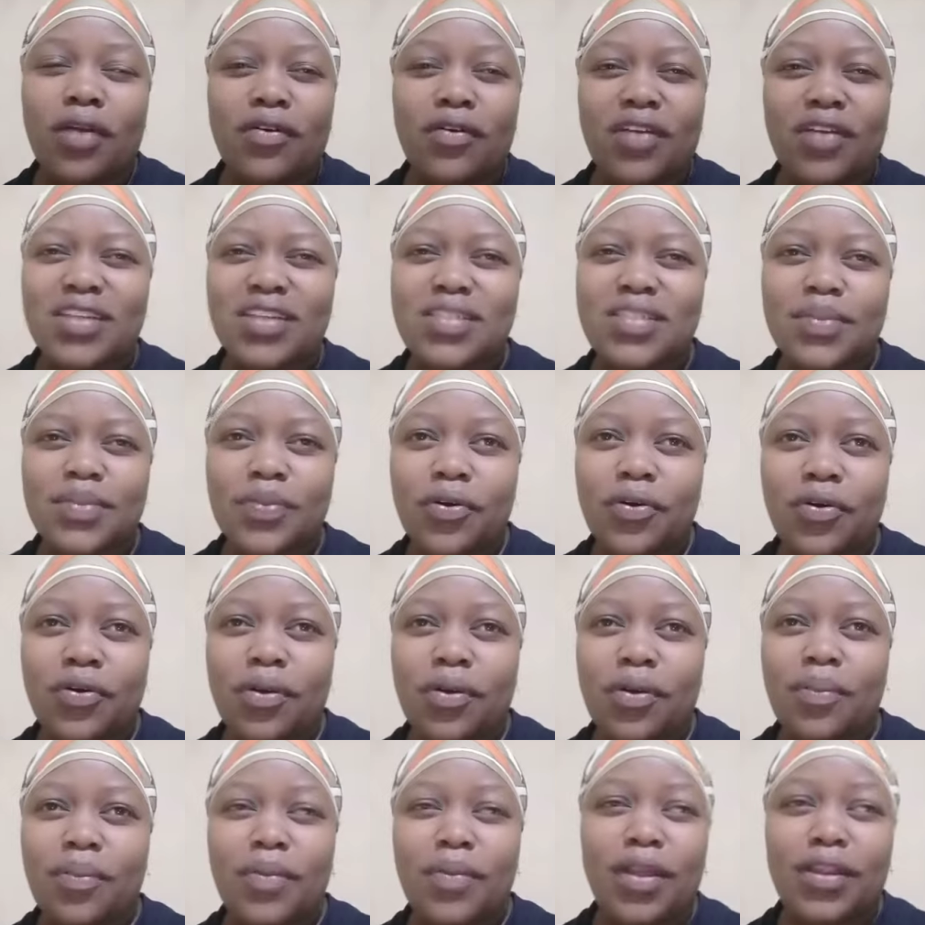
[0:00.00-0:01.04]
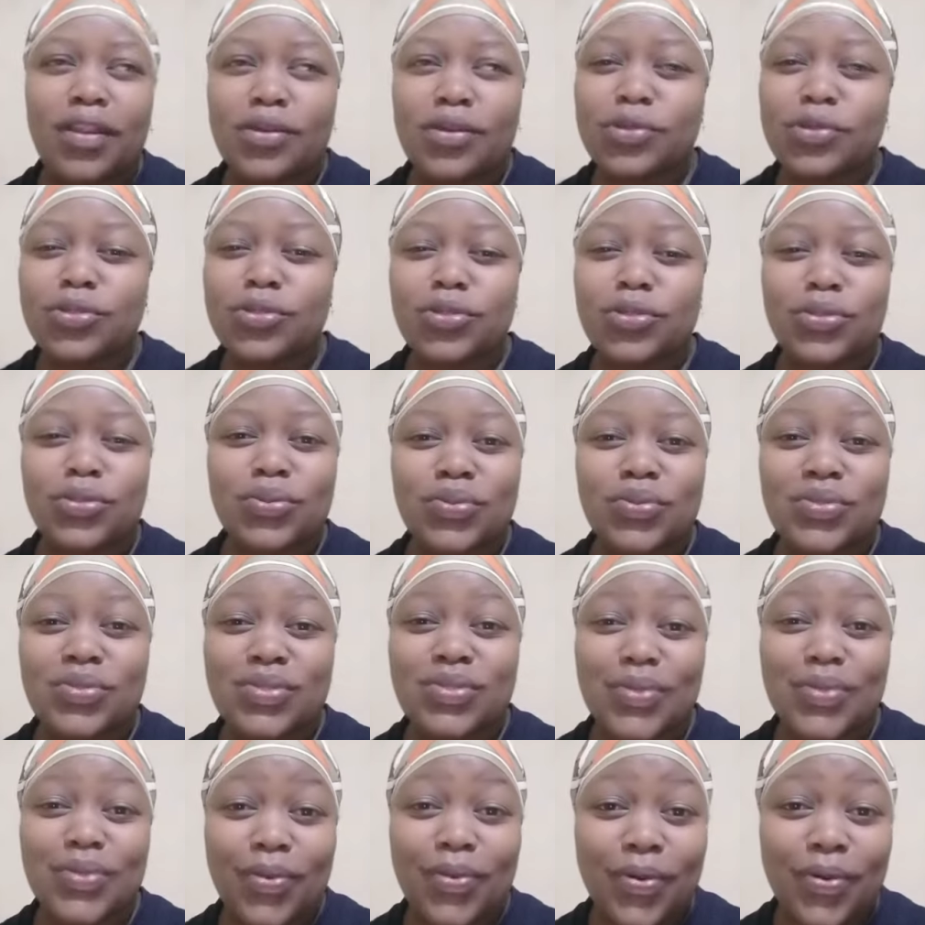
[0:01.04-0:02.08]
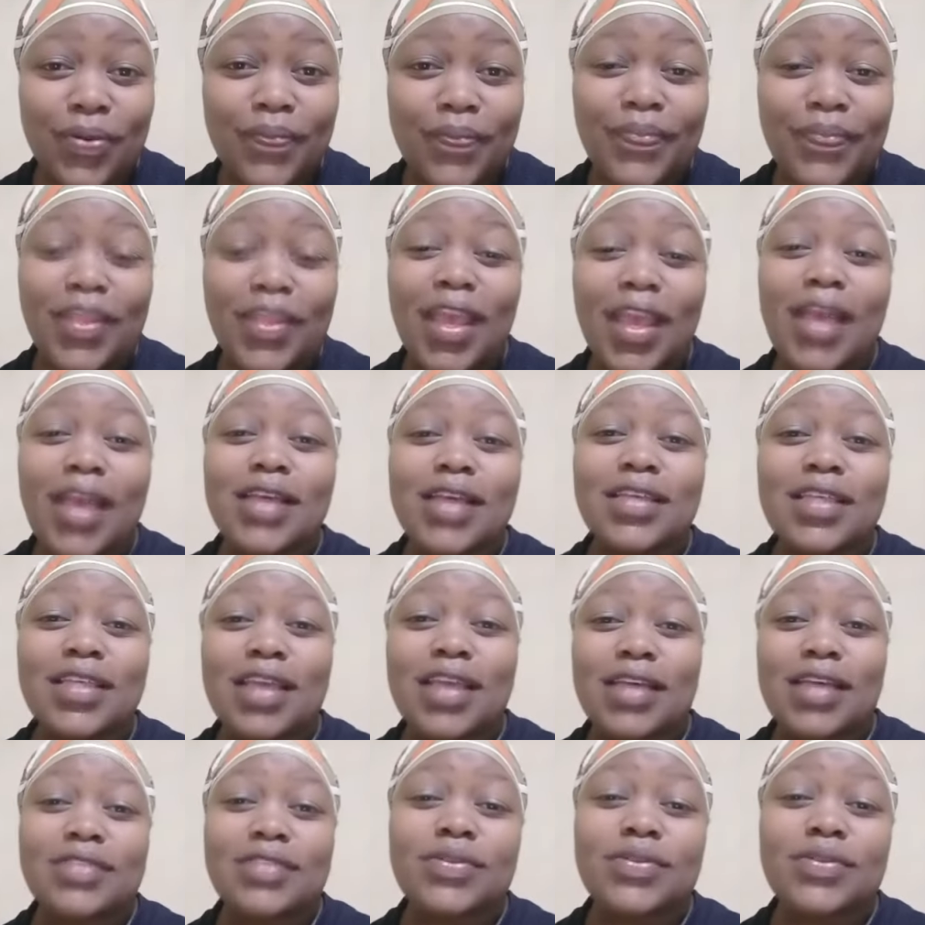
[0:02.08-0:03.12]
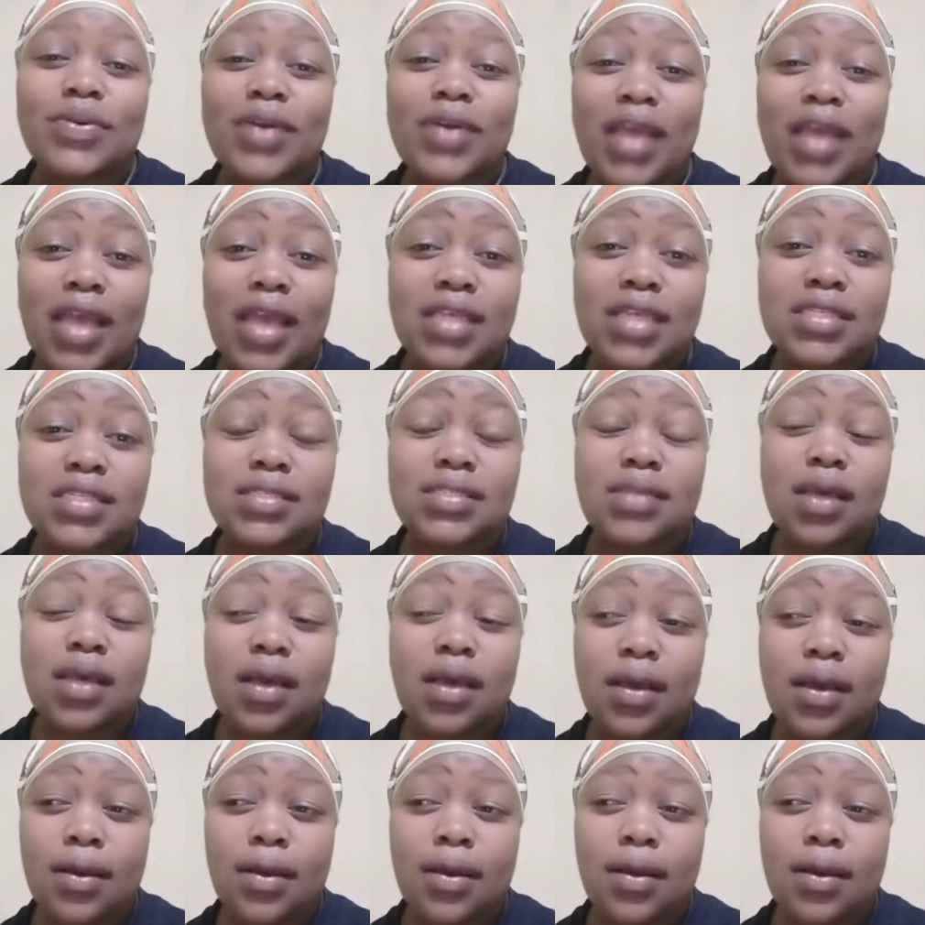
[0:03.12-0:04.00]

recipe or a menu to do so. Yeah, so guys,